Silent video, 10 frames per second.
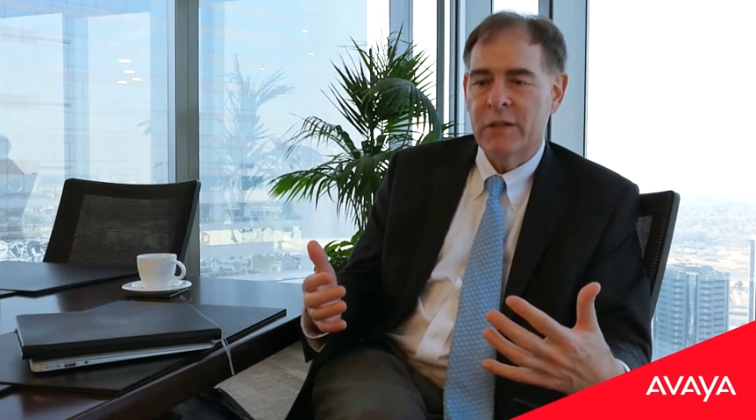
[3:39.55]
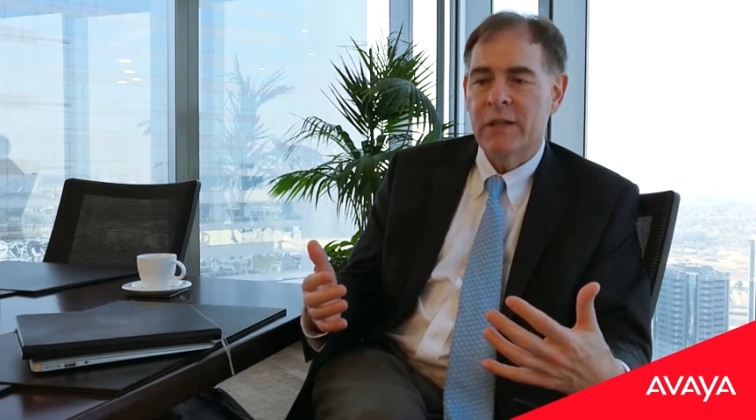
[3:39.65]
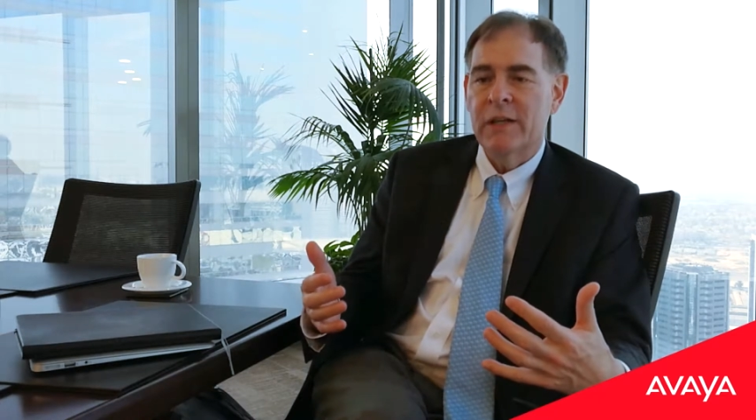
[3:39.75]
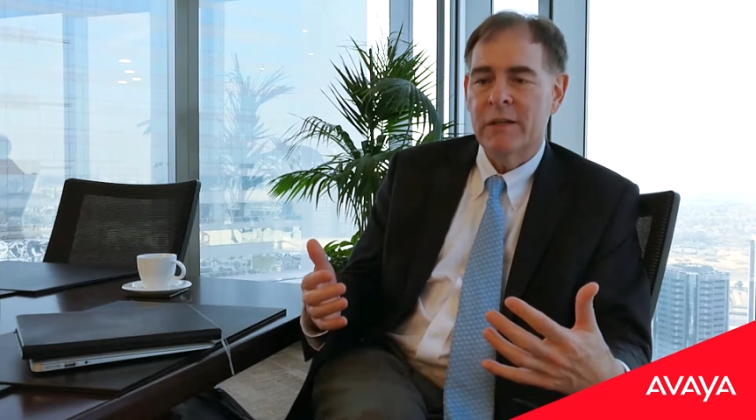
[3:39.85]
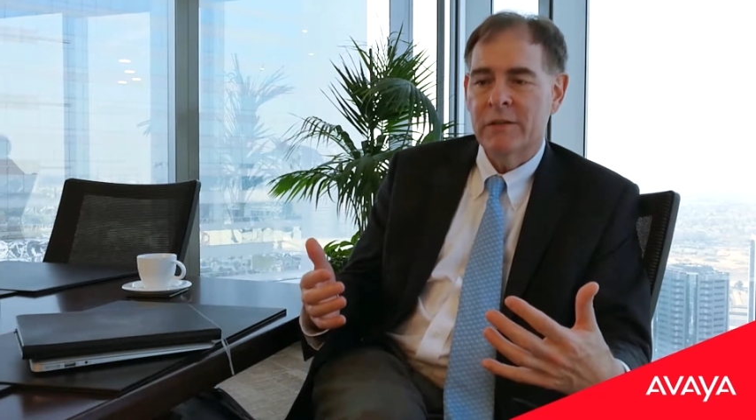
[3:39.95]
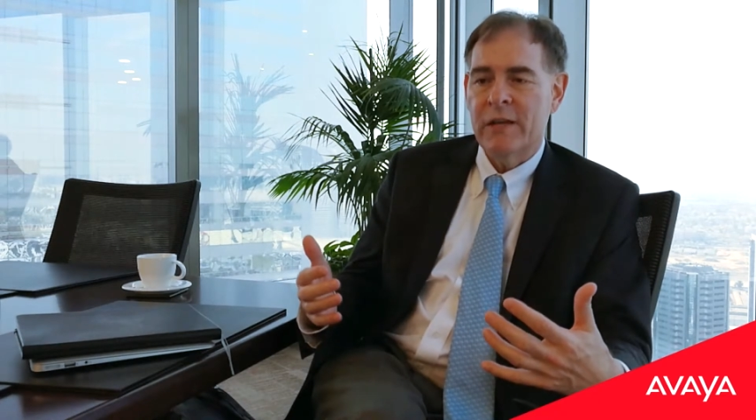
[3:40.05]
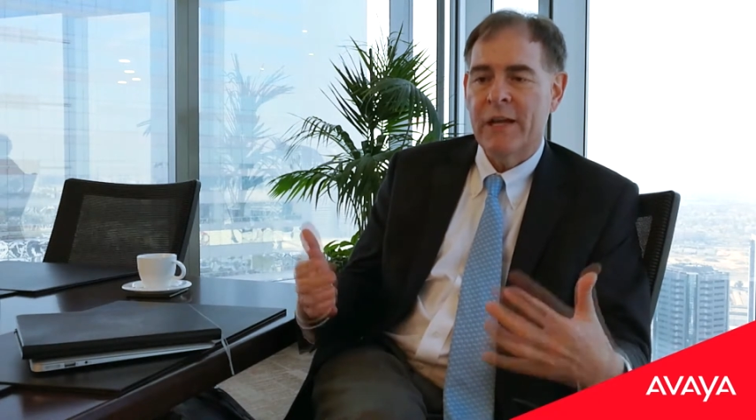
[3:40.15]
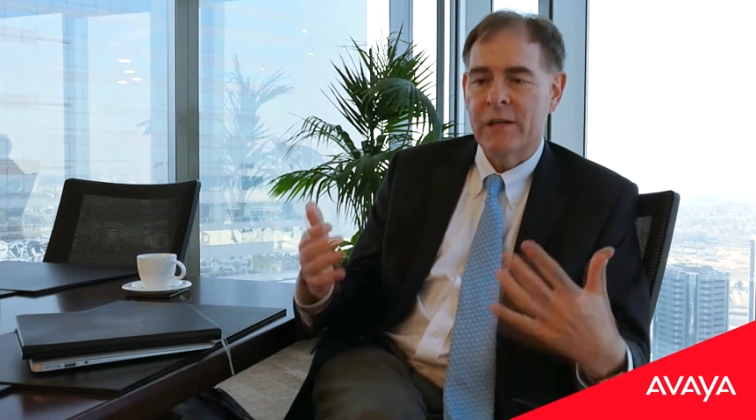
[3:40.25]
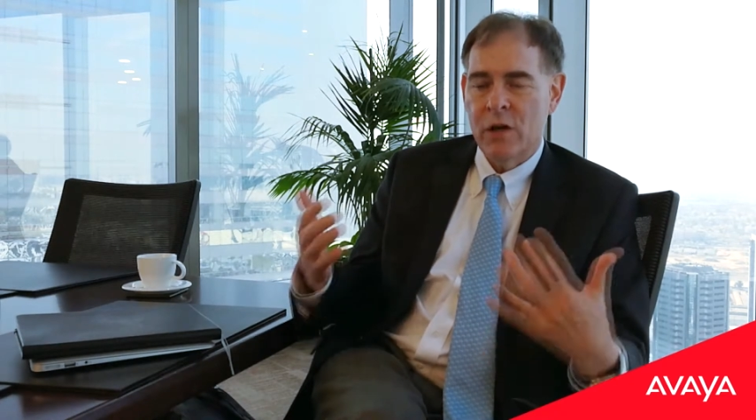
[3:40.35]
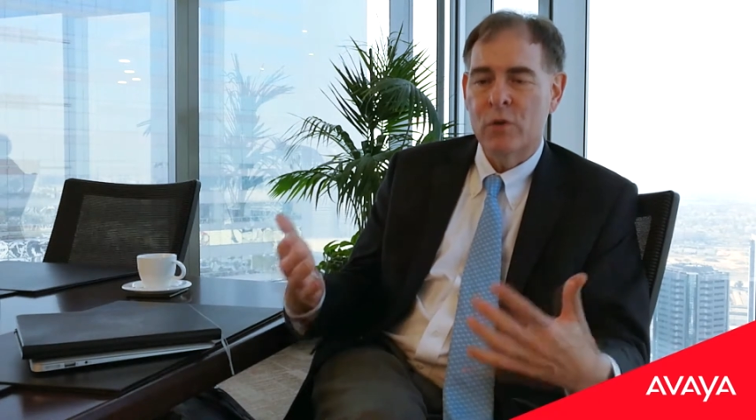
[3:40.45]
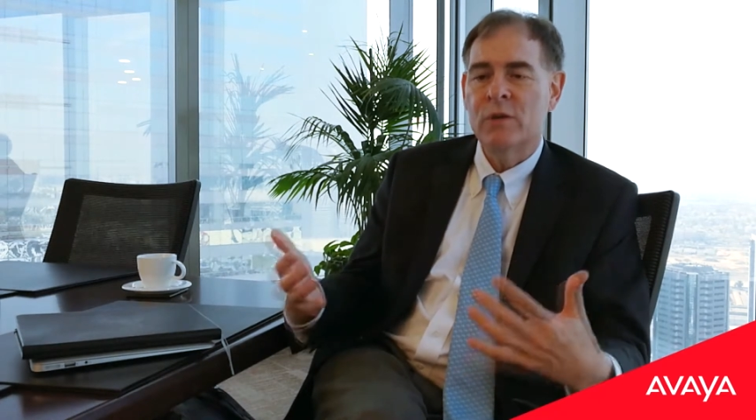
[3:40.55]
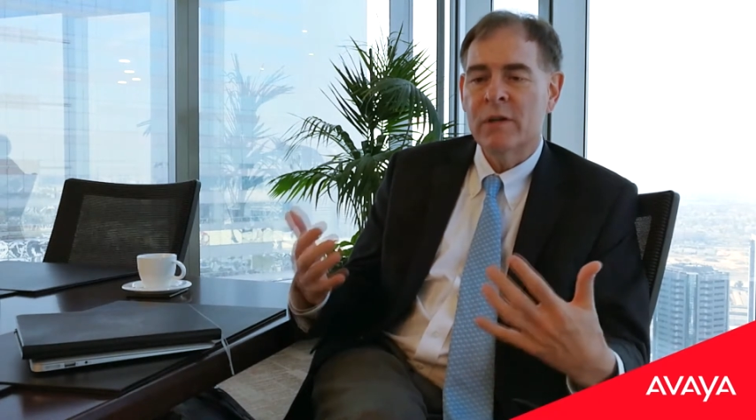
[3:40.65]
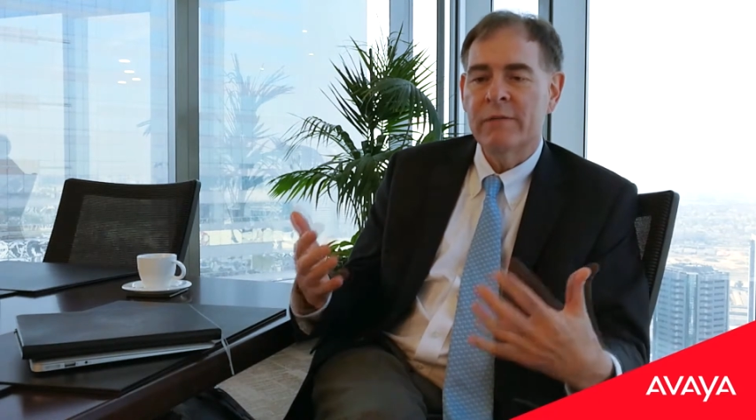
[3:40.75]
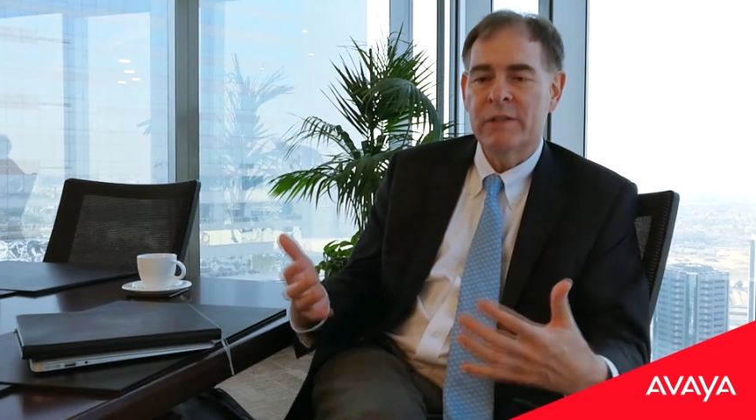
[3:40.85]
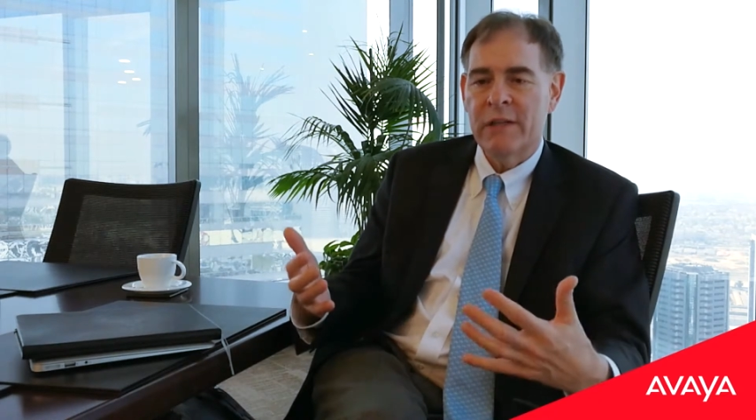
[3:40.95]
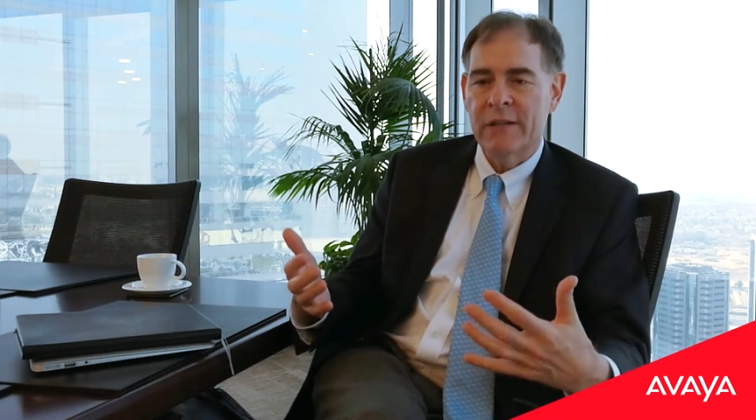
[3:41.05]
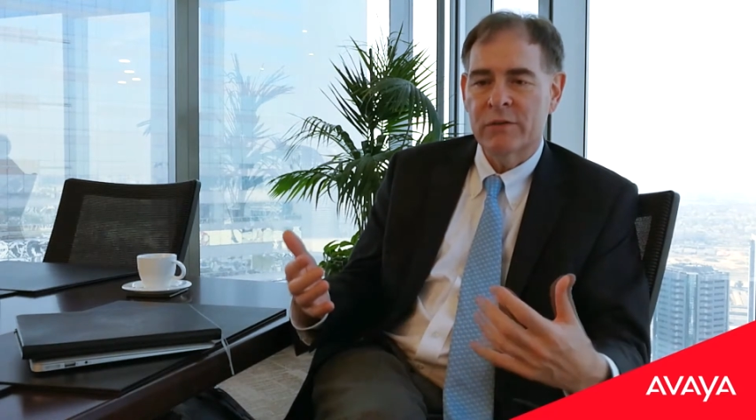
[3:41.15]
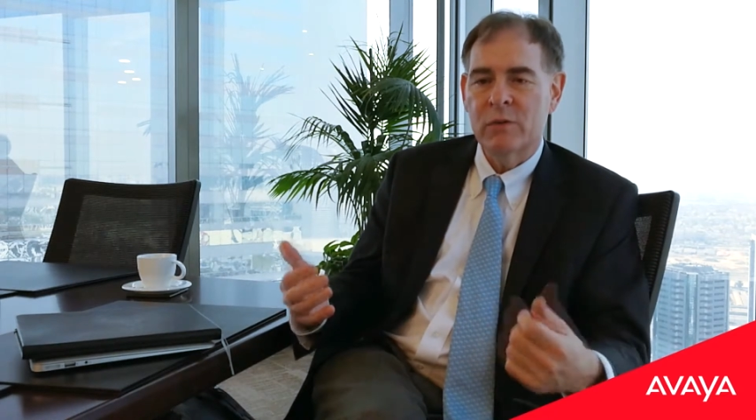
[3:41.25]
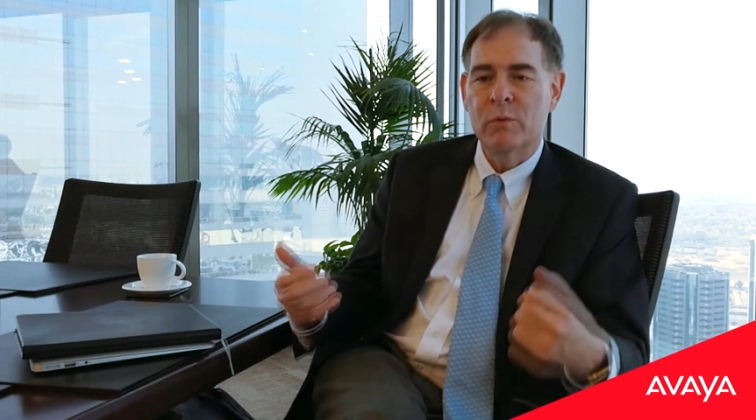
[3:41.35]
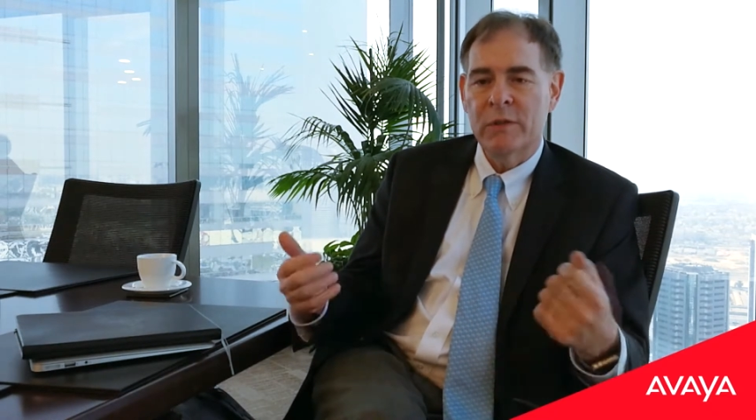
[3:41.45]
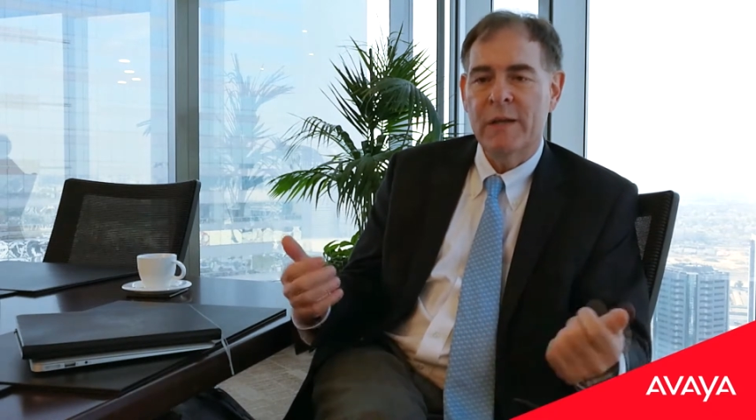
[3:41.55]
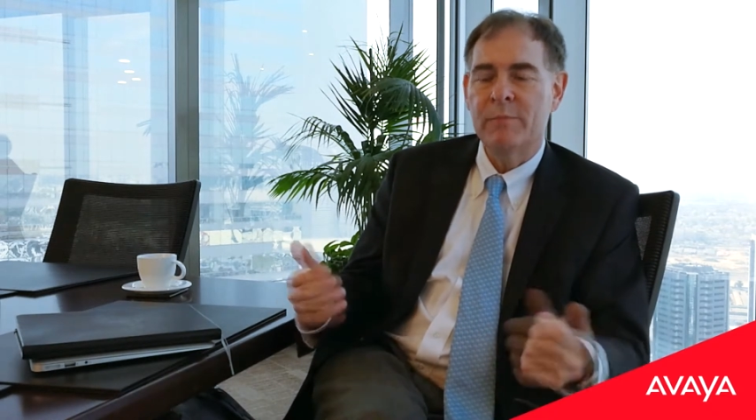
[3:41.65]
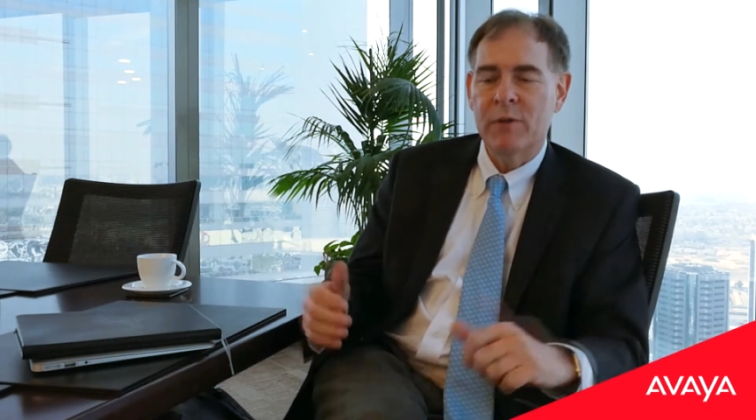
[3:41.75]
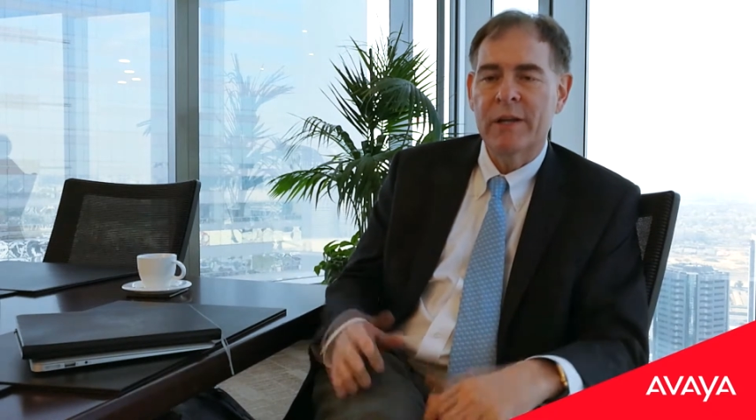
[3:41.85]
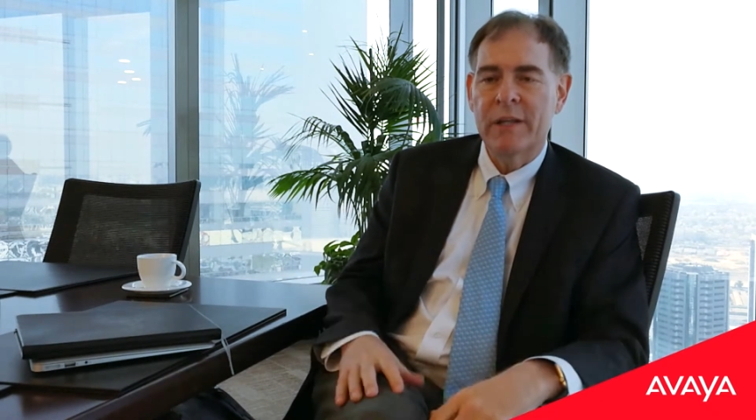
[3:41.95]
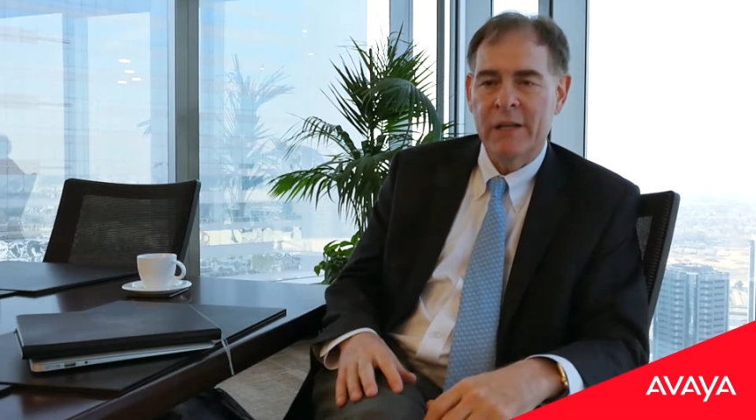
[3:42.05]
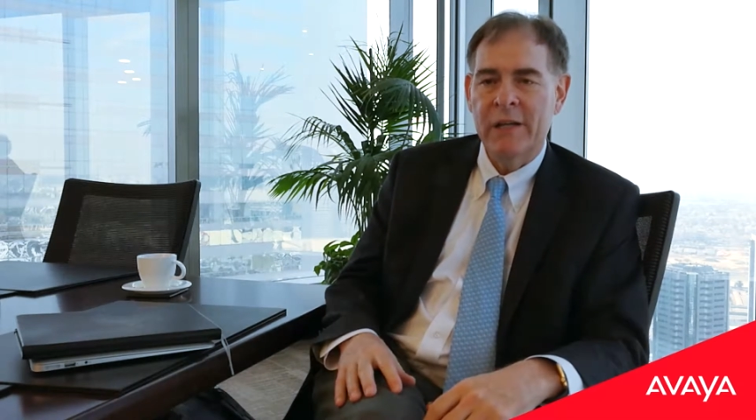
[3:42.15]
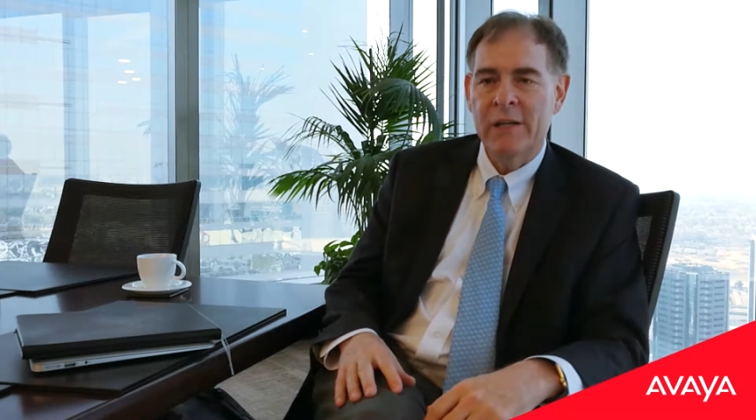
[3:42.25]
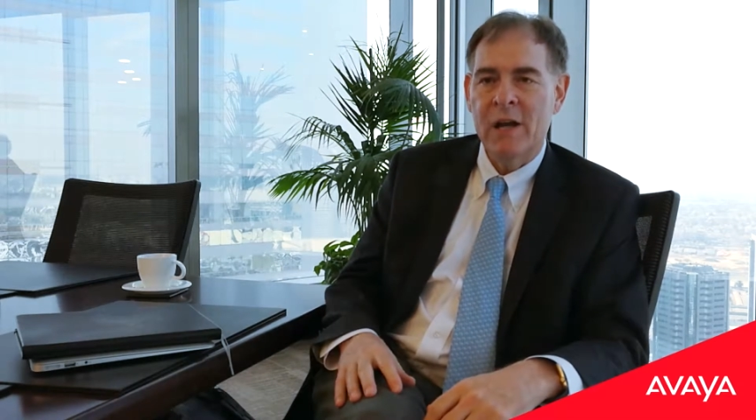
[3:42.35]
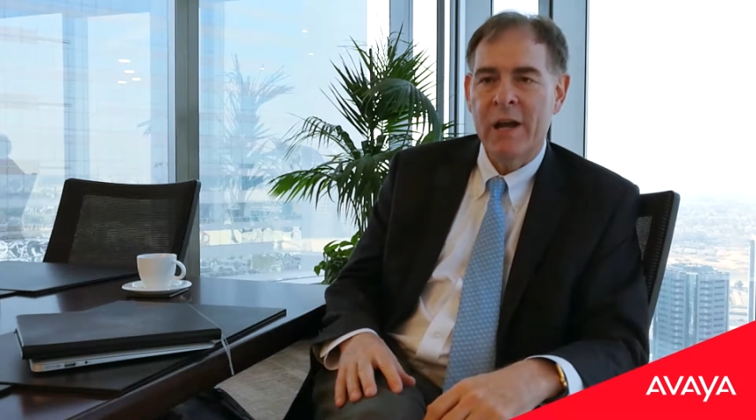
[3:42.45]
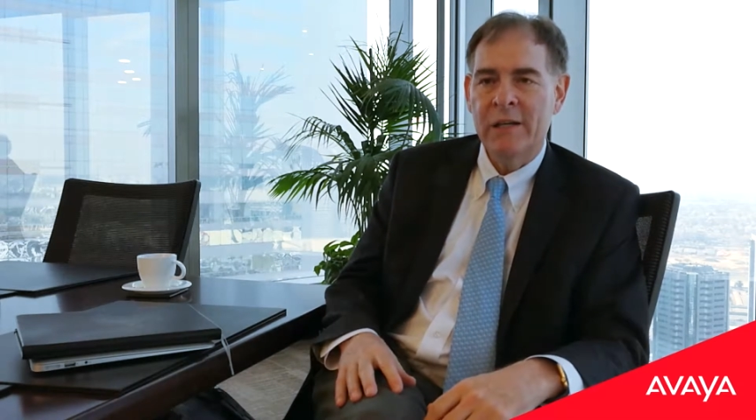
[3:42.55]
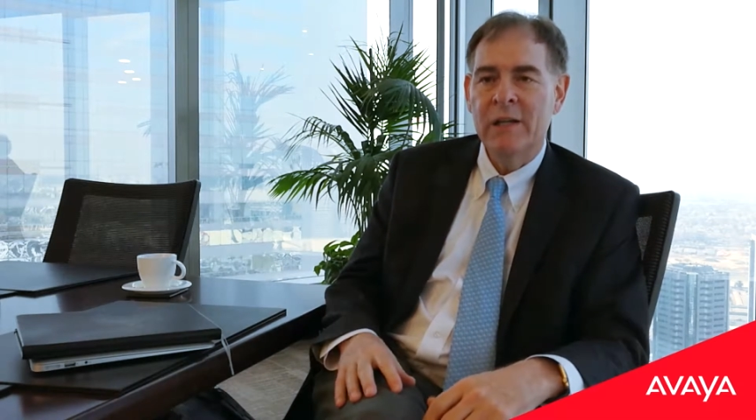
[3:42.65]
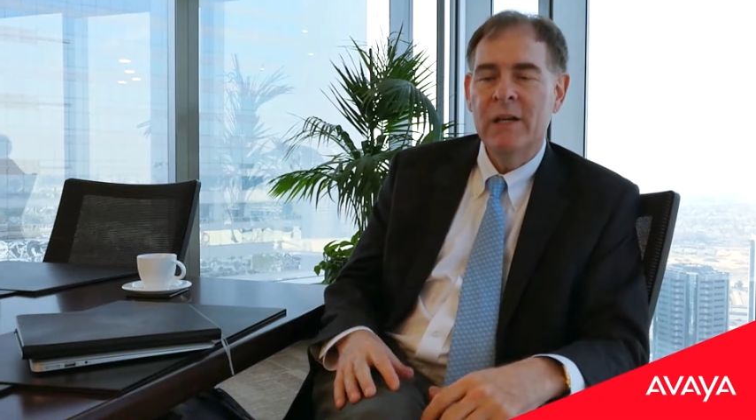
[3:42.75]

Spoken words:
is that an owner of a Tesla, when they plug it in at night,